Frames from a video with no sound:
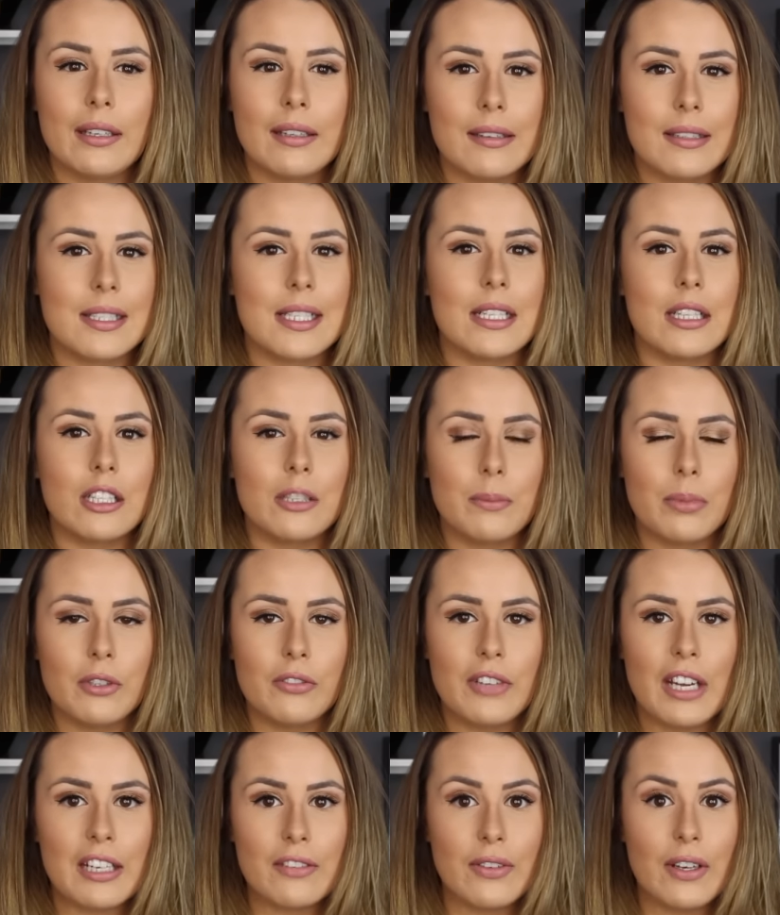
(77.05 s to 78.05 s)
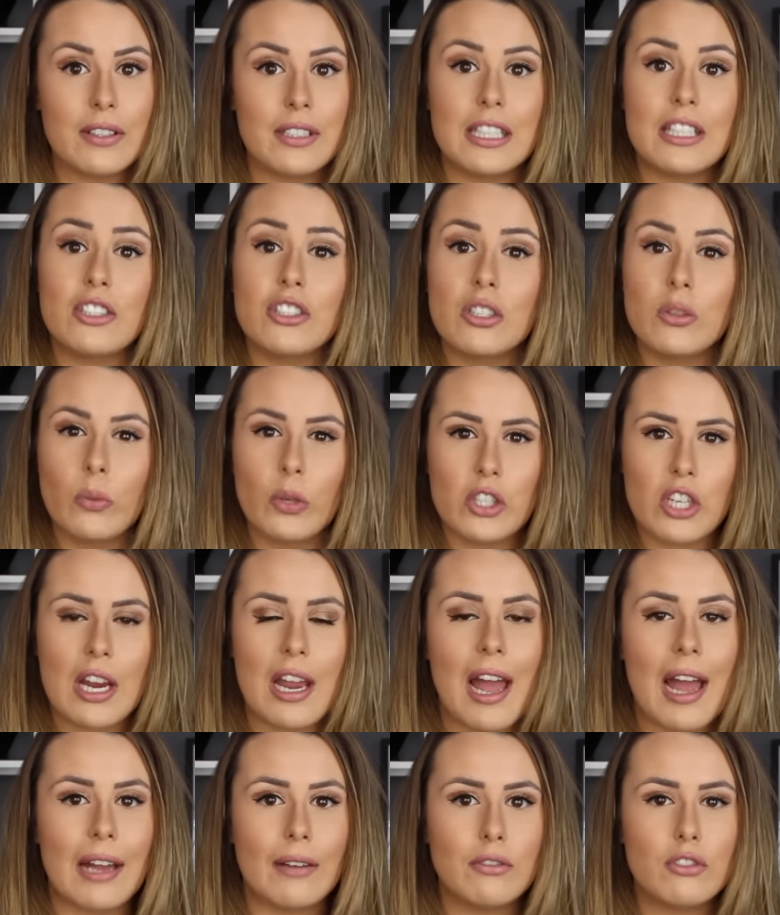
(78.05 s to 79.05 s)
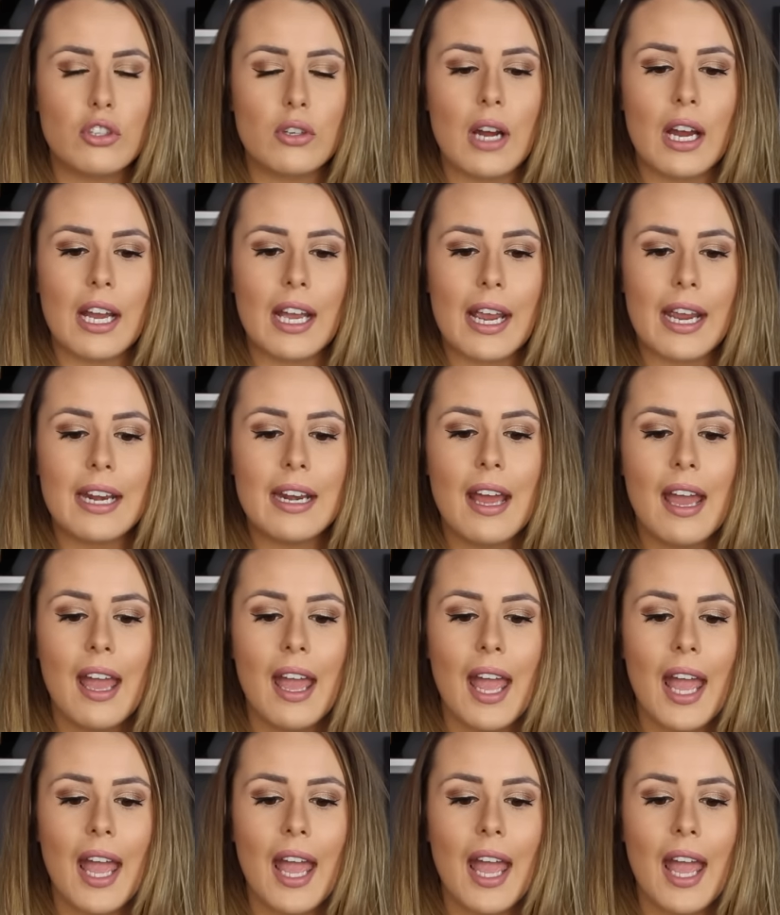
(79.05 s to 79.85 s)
Conceal and Perfect Foundation, which I have tried.